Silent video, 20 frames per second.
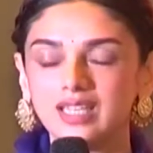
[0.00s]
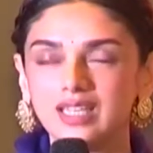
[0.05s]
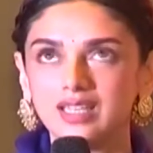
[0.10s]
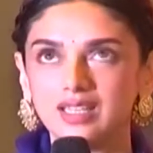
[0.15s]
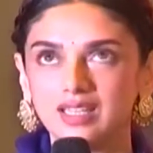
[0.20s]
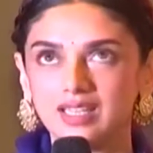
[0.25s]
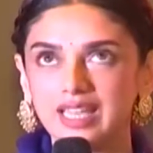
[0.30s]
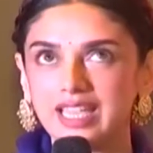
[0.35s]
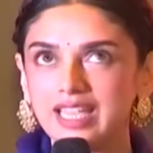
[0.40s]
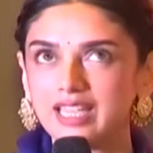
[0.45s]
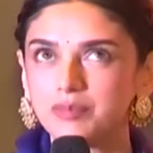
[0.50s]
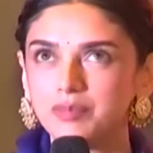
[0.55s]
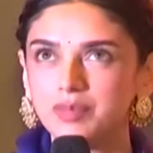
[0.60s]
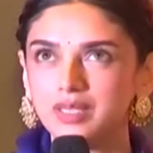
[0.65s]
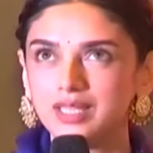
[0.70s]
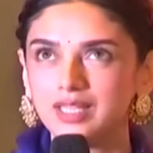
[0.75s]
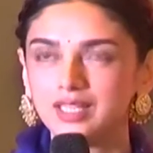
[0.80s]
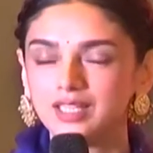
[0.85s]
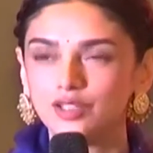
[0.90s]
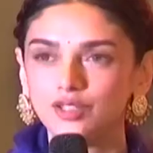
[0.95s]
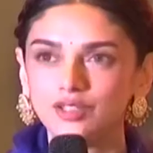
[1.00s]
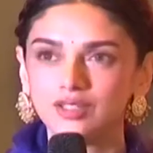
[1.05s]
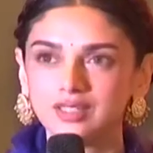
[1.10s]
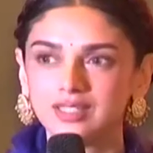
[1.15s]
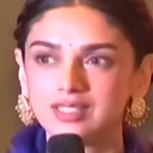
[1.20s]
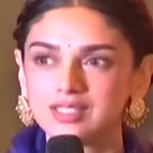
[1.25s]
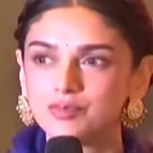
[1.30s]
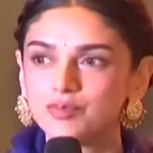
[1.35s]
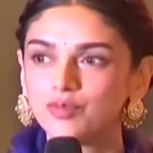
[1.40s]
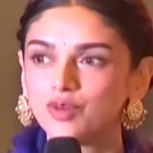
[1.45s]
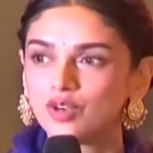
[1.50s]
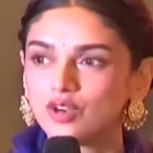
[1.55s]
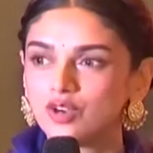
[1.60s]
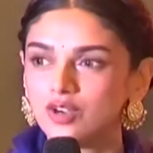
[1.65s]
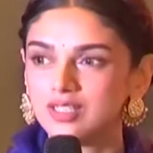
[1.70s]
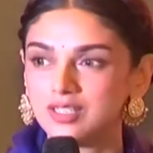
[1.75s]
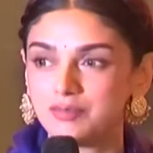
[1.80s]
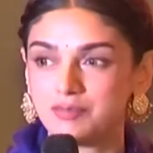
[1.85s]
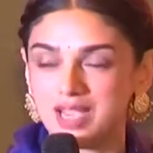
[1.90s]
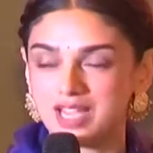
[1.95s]
like being, you know, there's a book
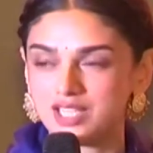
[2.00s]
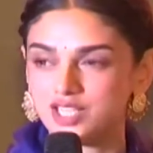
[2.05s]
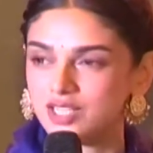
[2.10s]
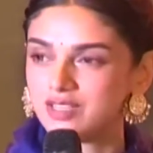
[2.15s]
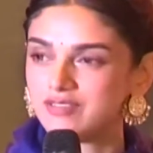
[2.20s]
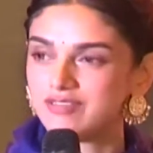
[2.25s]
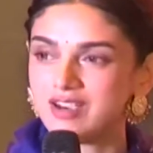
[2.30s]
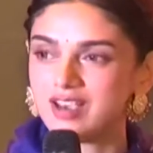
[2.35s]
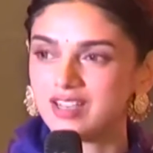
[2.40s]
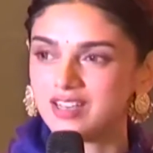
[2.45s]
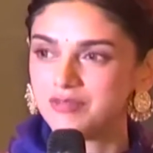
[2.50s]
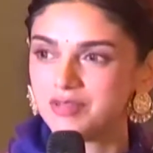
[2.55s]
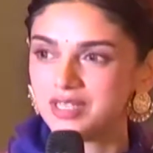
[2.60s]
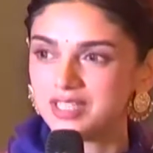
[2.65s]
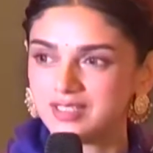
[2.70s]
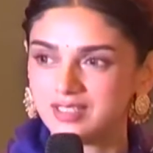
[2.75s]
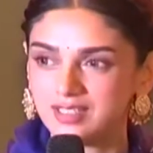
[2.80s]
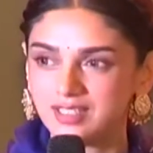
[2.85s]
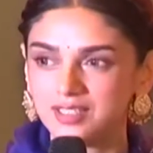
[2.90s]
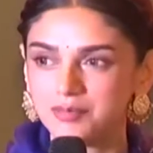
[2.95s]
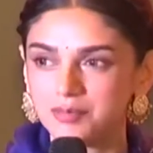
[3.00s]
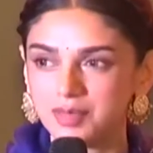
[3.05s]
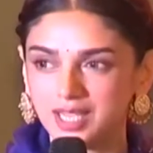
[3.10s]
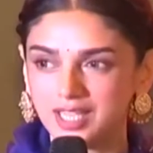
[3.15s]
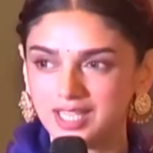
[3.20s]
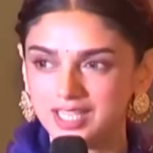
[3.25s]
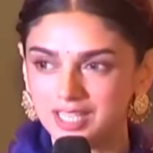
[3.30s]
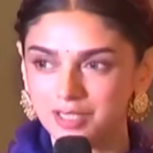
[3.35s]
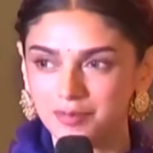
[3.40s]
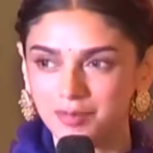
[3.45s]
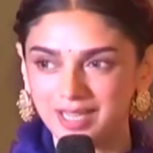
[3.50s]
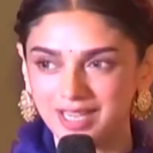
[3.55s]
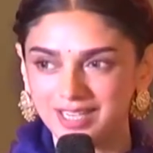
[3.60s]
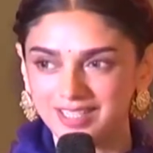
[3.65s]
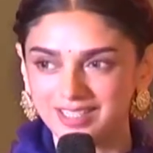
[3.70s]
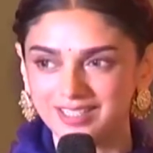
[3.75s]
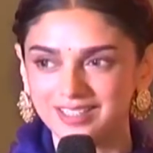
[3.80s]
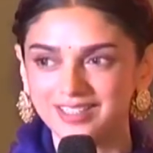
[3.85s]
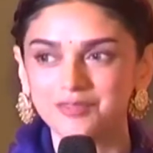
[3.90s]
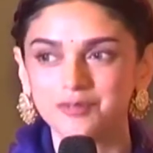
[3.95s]
called The Magic Faraway Tree by Enid
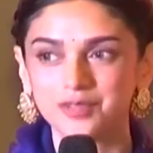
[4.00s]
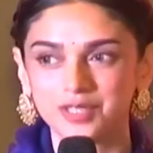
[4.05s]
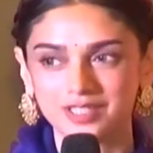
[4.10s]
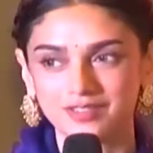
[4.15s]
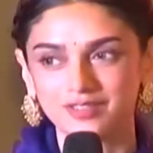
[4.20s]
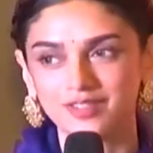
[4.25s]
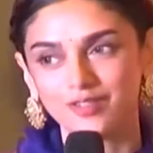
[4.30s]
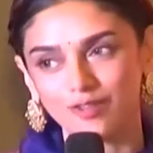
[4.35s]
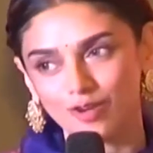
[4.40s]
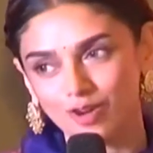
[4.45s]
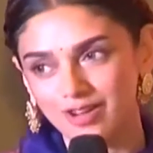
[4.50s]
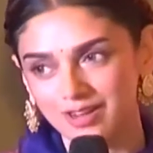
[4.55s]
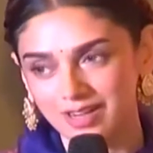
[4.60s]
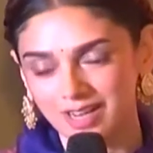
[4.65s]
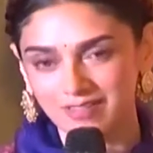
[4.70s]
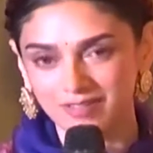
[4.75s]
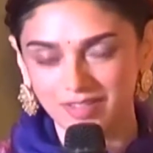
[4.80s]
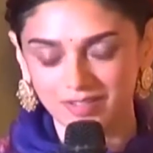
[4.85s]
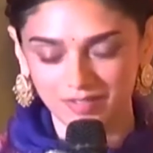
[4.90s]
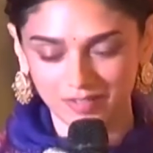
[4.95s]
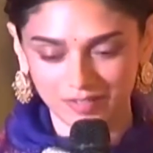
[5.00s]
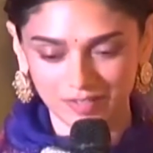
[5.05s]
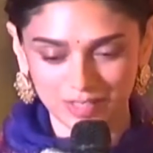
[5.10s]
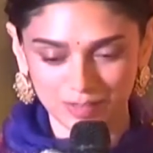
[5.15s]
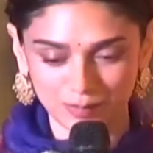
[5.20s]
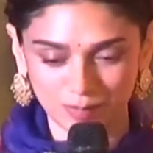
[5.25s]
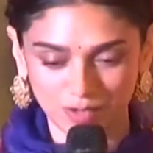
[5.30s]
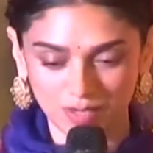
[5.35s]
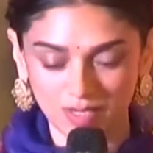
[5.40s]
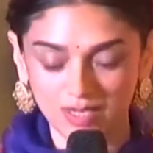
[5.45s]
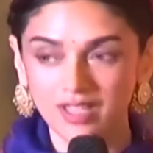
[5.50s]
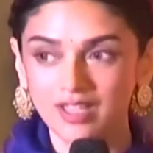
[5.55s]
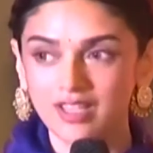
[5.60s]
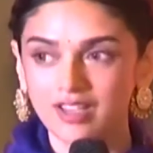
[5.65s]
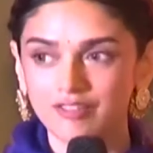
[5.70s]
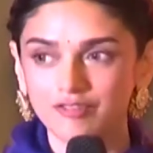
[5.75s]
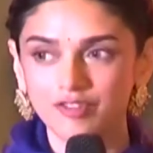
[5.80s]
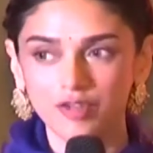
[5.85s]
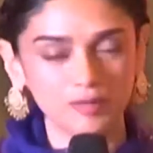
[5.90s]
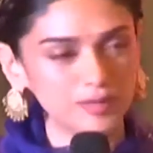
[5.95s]
Blyton, which we all read when we were small.
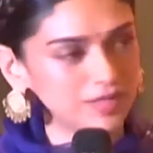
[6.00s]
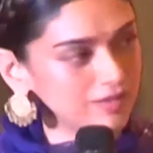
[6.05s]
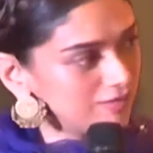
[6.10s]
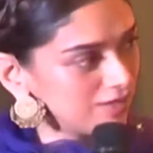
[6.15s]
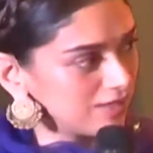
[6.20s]
For me,